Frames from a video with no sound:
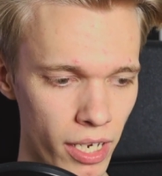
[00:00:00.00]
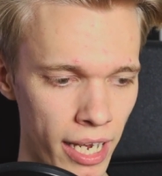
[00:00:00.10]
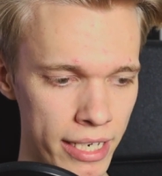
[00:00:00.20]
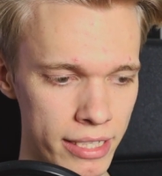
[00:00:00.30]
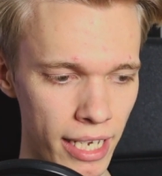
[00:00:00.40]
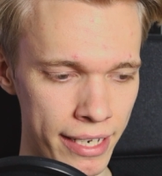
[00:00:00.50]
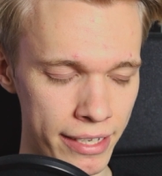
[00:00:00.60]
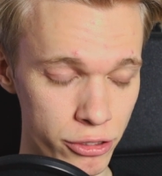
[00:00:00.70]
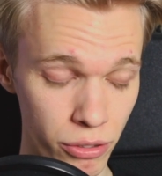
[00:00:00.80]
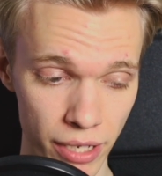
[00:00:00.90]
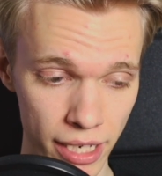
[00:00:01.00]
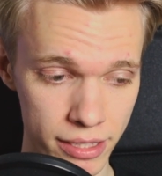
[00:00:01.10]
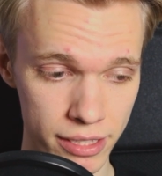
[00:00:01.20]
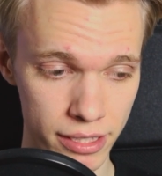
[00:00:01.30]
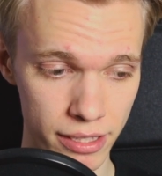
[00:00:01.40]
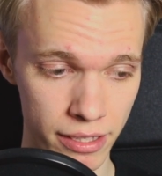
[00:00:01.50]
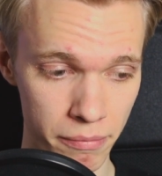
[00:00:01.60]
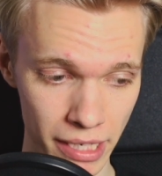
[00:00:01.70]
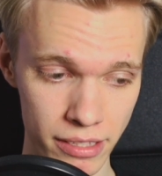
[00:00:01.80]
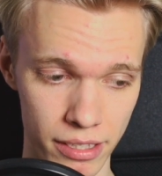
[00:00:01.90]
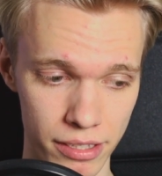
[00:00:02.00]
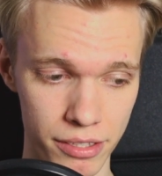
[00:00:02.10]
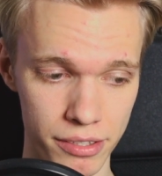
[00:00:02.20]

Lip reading: And so that's the message.